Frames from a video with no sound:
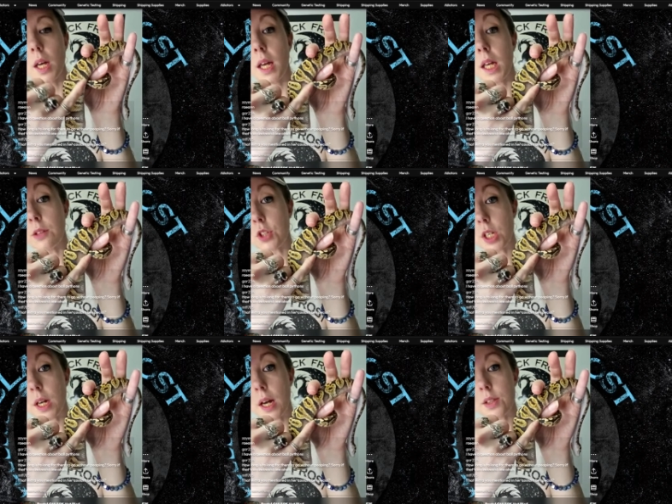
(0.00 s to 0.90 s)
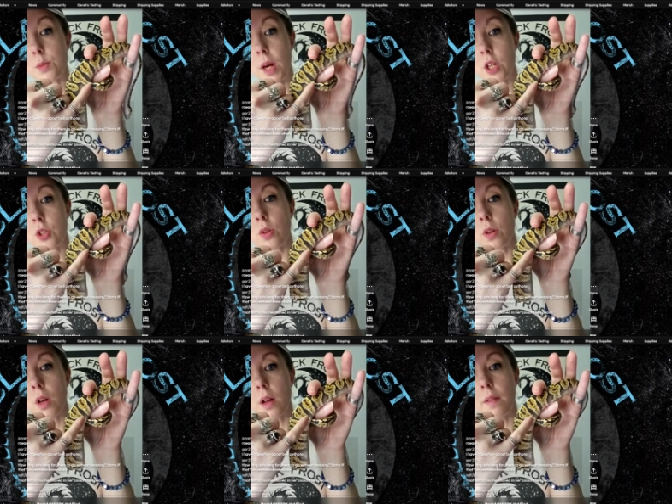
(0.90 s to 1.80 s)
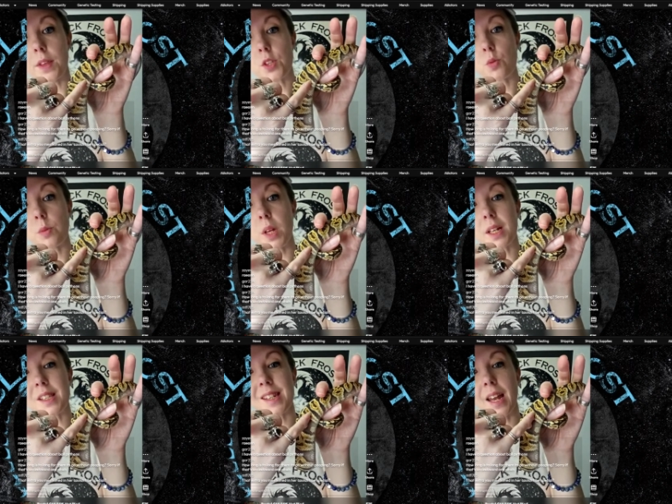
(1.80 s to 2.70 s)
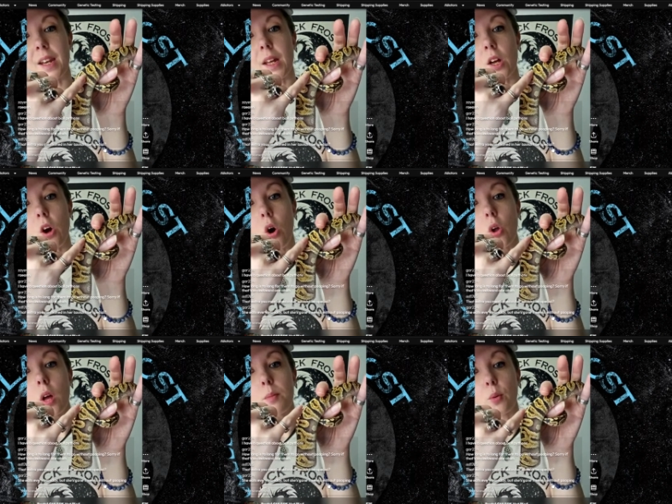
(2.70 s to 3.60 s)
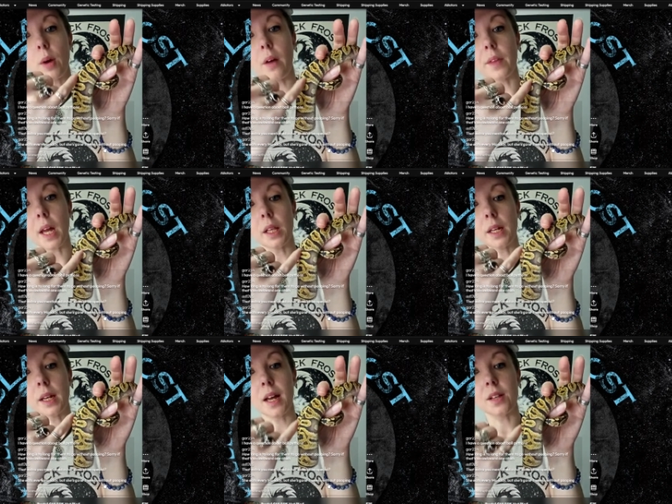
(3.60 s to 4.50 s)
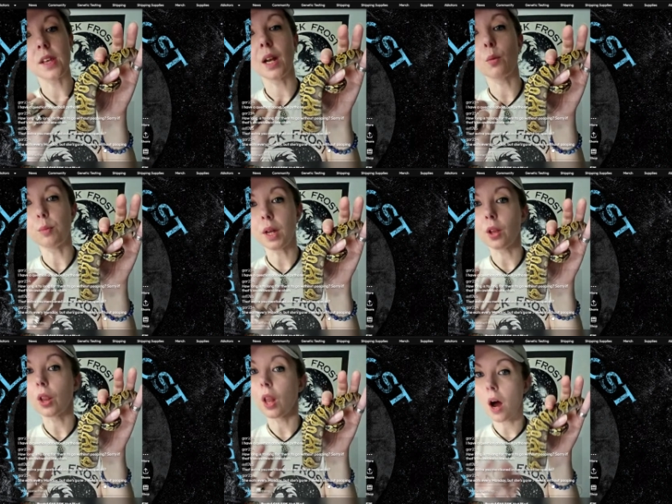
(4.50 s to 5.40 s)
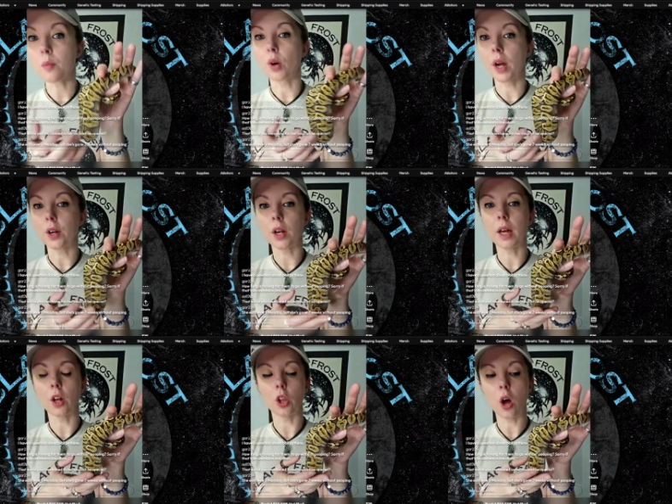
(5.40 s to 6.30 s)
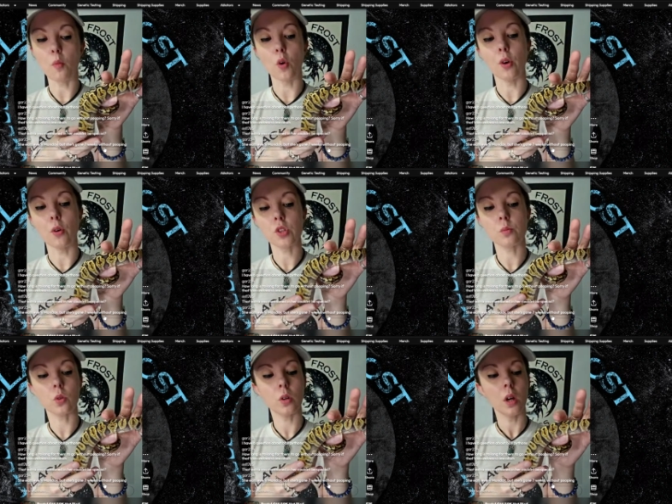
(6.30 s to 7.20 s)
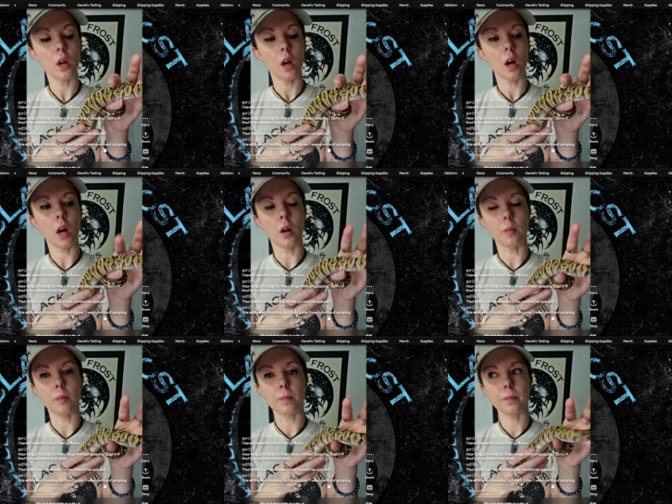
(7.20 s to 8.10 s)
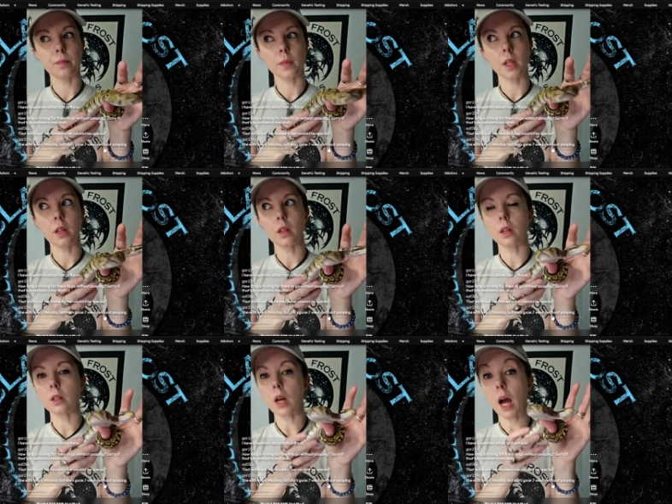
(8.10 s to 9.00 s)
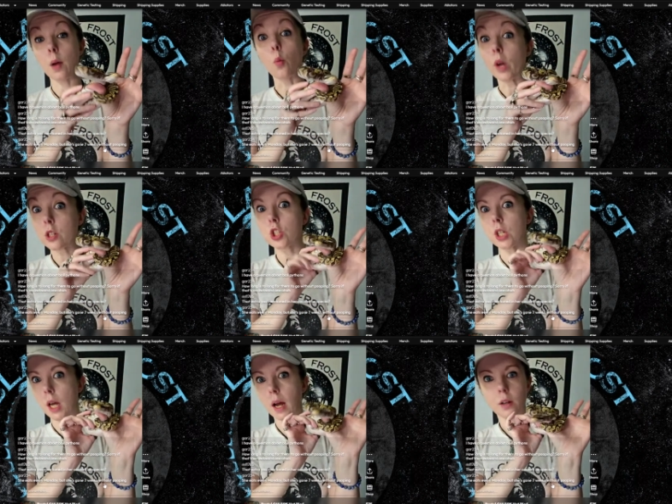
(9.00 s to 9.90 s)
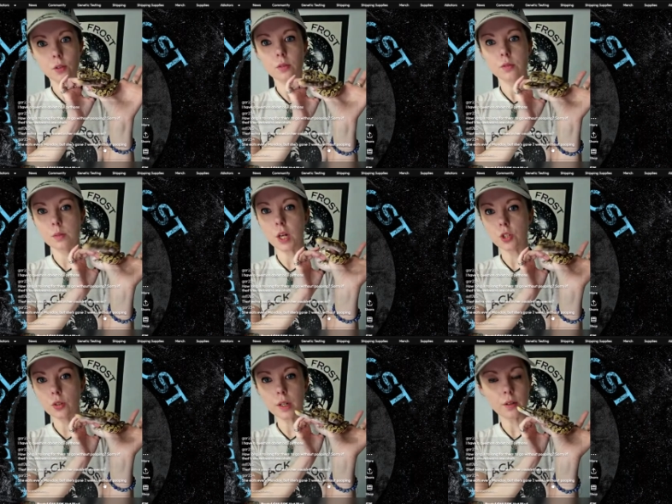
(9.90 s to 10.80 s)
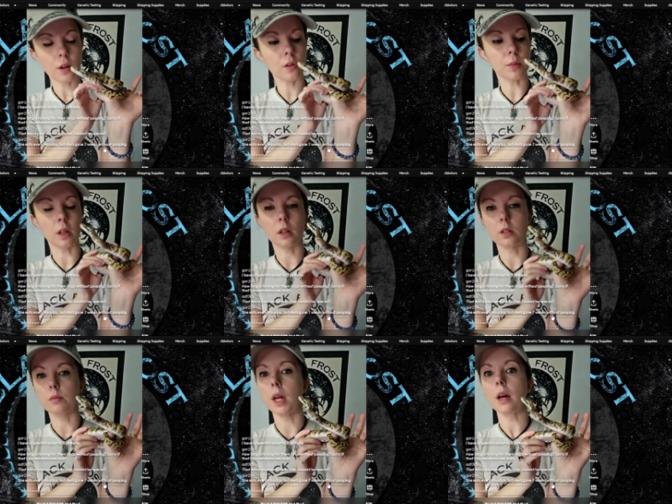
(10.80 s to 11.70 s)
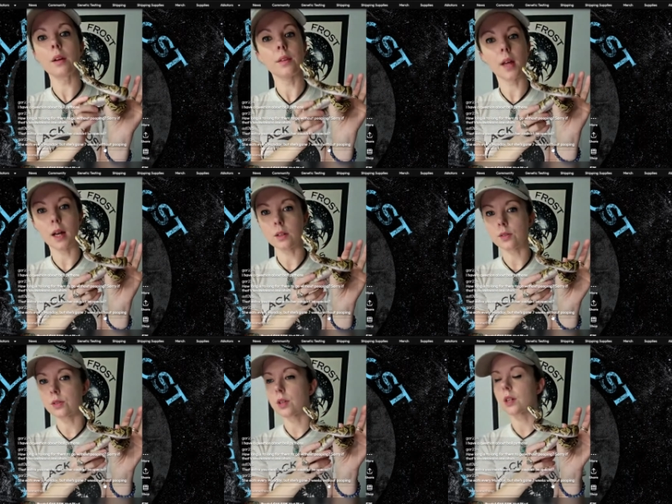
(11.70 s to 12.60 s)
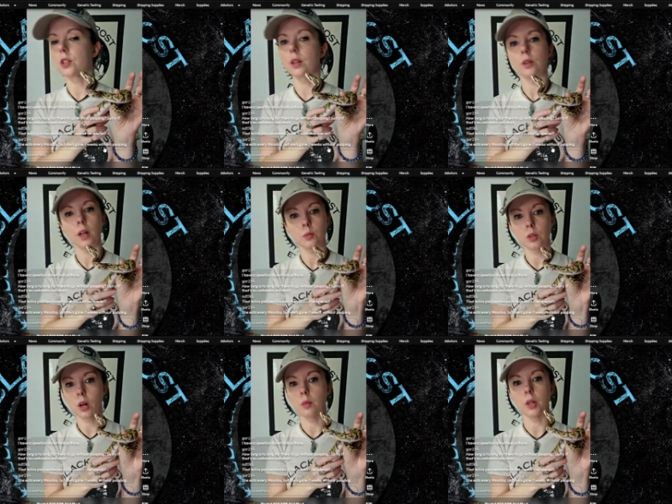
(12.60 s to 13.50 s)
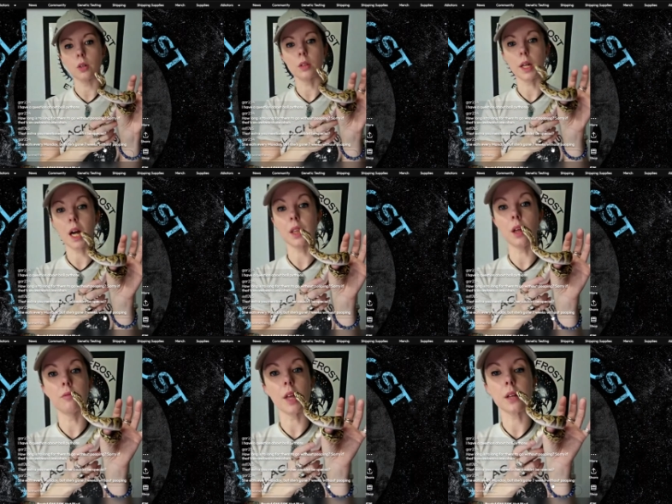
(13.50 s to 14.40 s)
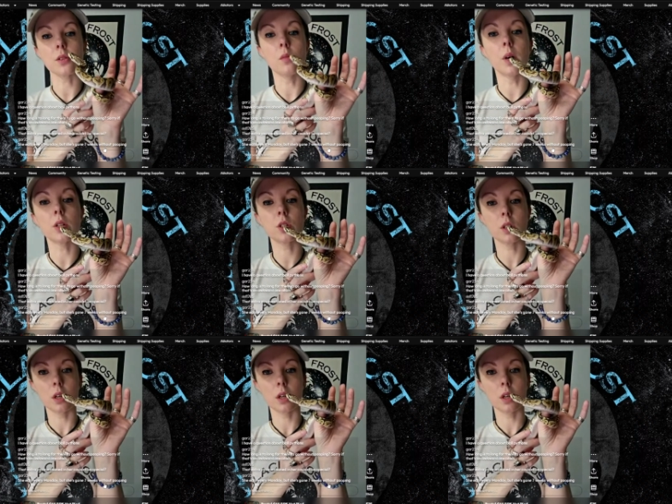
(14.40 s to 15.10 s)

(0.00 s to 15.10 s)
If she had special, this would be extending all up around the alien heads and it would be a lot brighter and a lot more noticeable. I wish she had special in her because man, that is such an incredible combo. Like I love that so much.